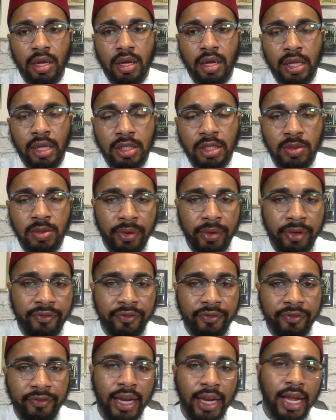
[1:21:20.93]
This is where we
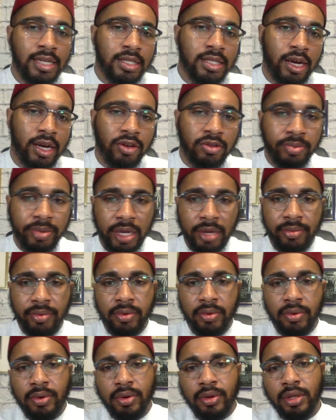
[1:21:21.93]
find ourselves,
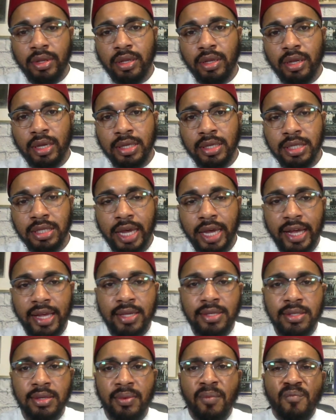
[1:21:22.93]
people. It
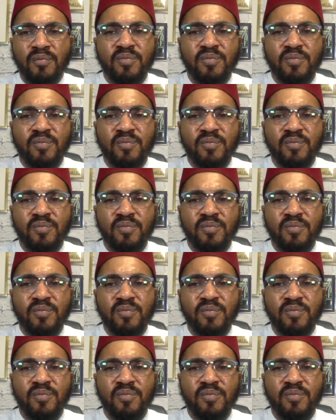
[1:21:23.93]
says,